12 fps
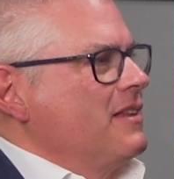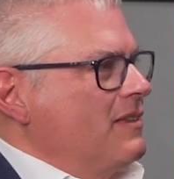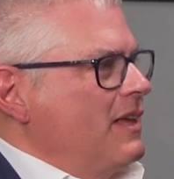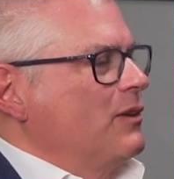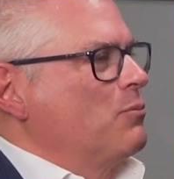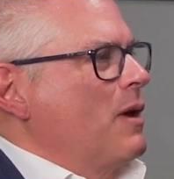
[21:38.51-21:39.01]

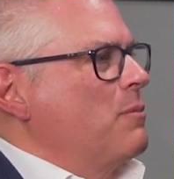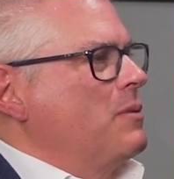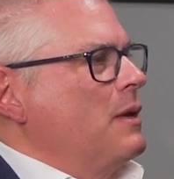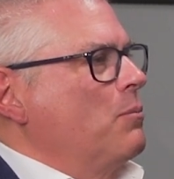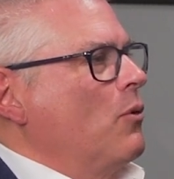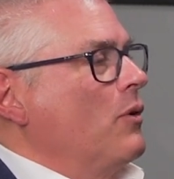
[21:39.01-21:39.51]
things by
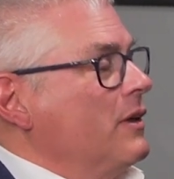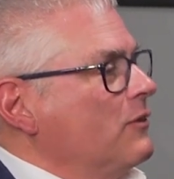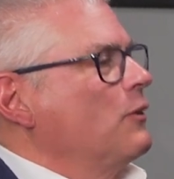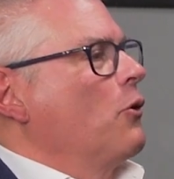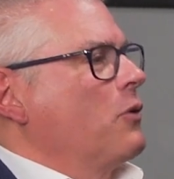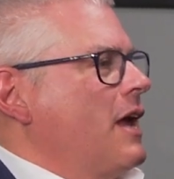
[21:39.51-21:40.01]
people
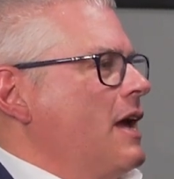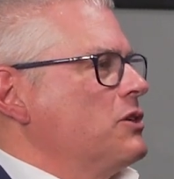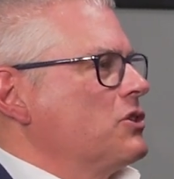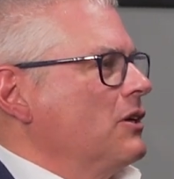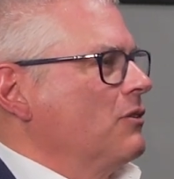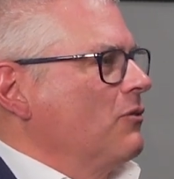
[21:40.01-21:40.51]
is
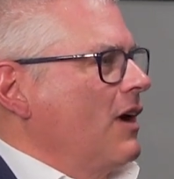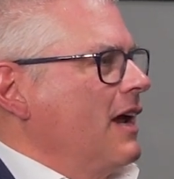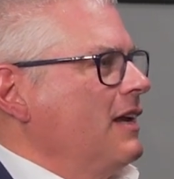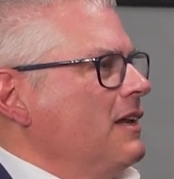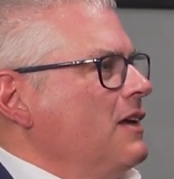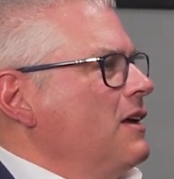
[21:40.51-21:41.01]
location,
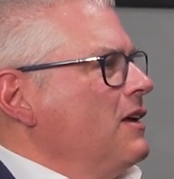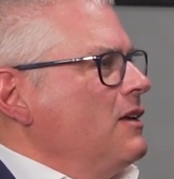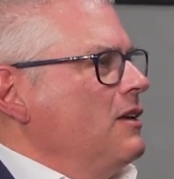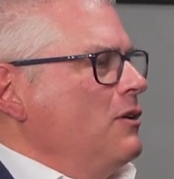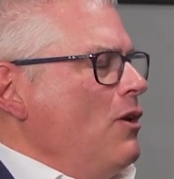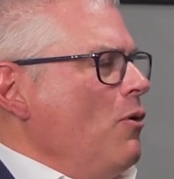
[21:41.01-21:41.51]
right?
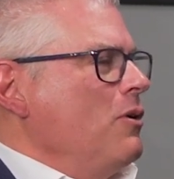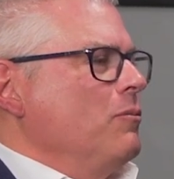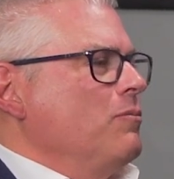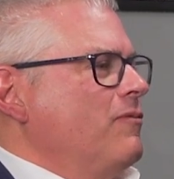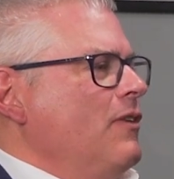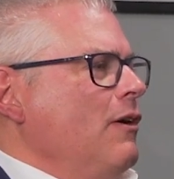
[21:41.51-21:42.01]

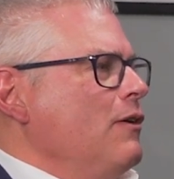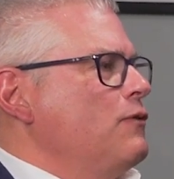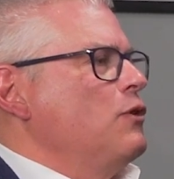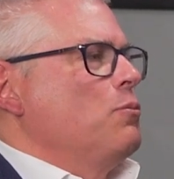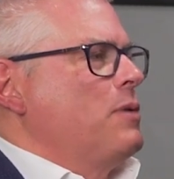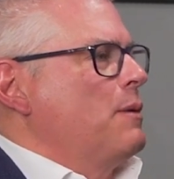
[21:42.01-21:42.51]
Very
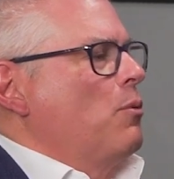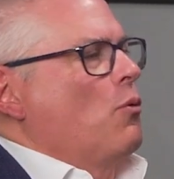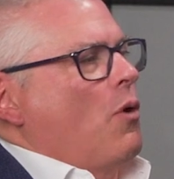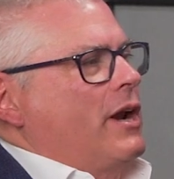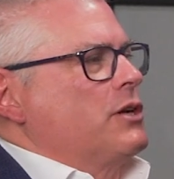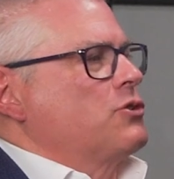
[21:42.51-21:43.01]
few people
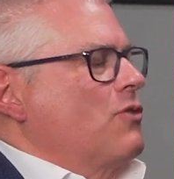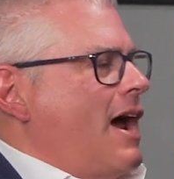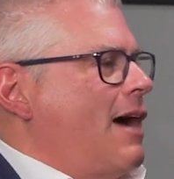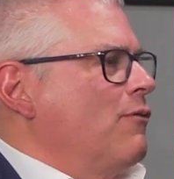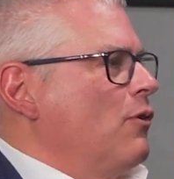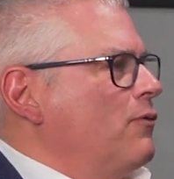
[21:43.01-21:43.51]
want to
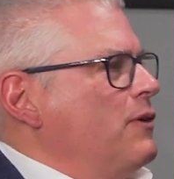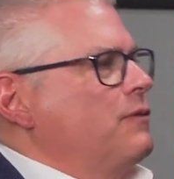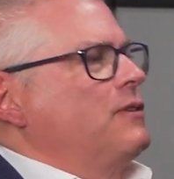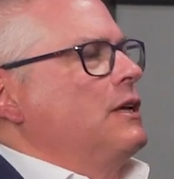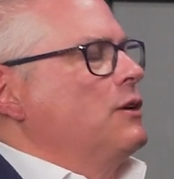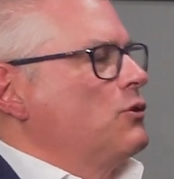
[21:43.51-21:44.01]
travel
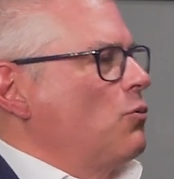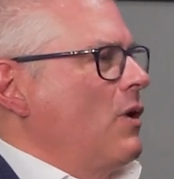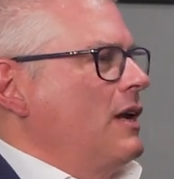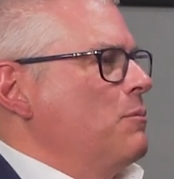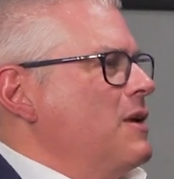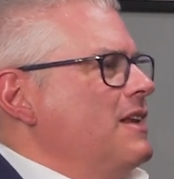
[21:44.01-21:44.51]
15,
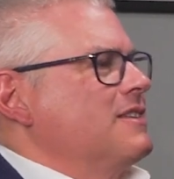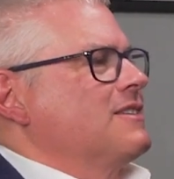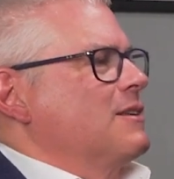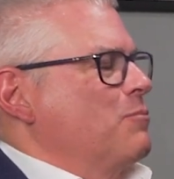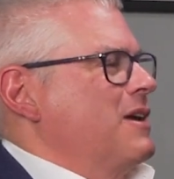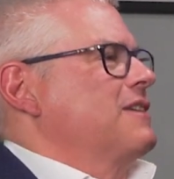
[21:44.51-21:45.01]
20 minutes
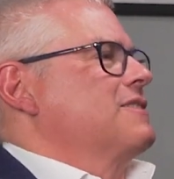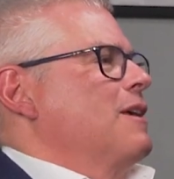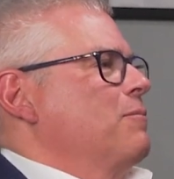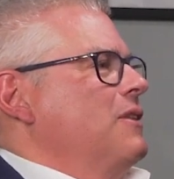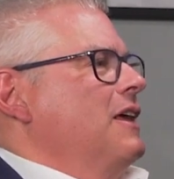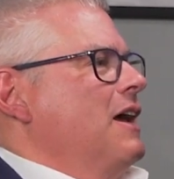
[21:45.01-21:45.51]
to pick
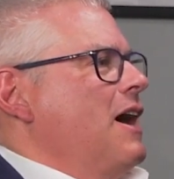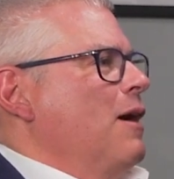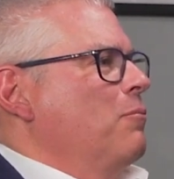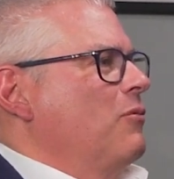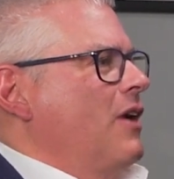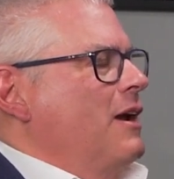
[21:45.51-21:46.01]
something
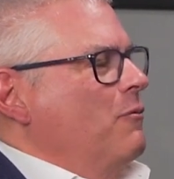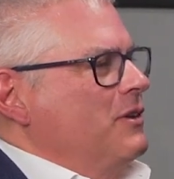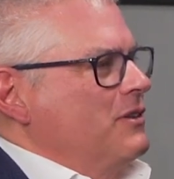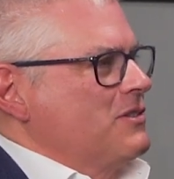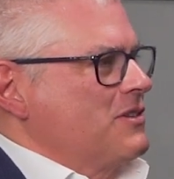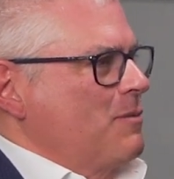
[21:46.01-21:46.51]
up, right?
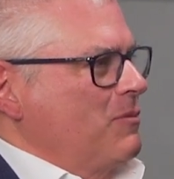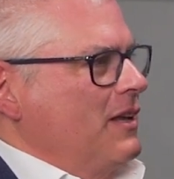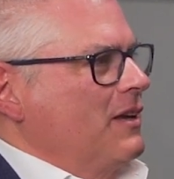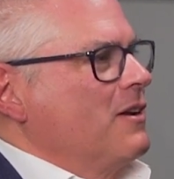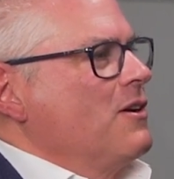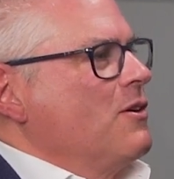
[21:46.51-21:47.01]
When there's something